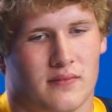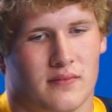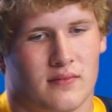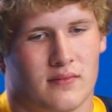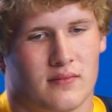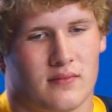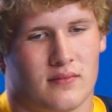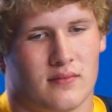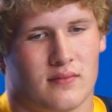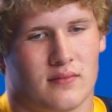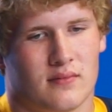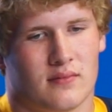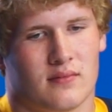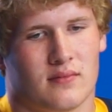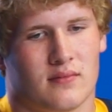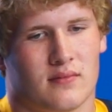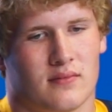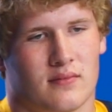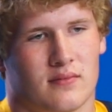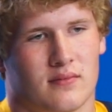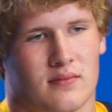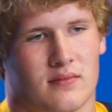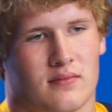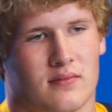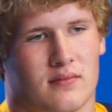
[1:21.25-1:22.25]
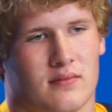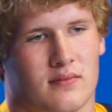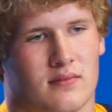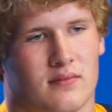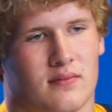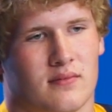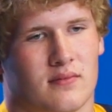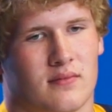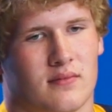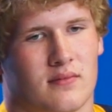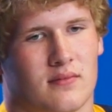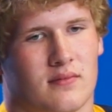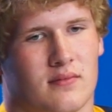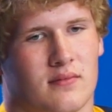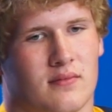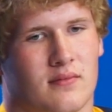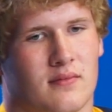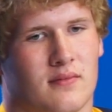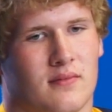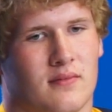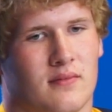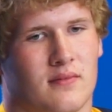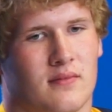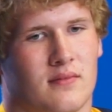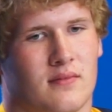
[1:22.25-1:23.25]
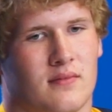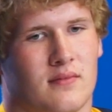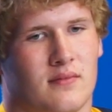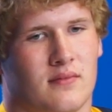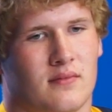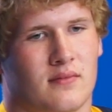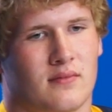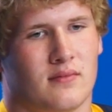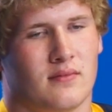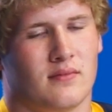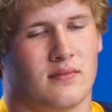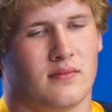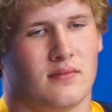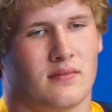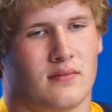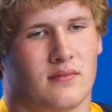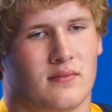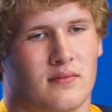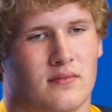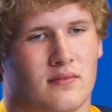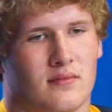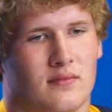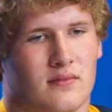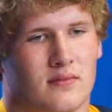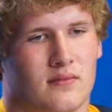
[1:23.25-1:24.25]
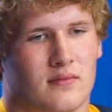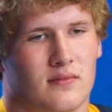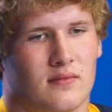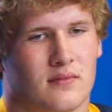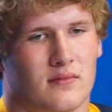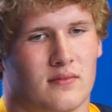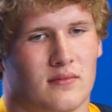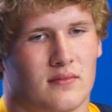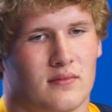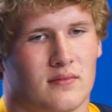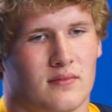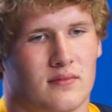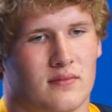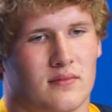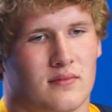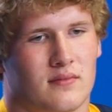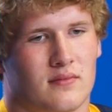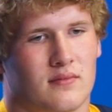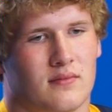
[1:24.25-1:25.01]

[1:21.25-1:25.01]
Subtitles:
(silent)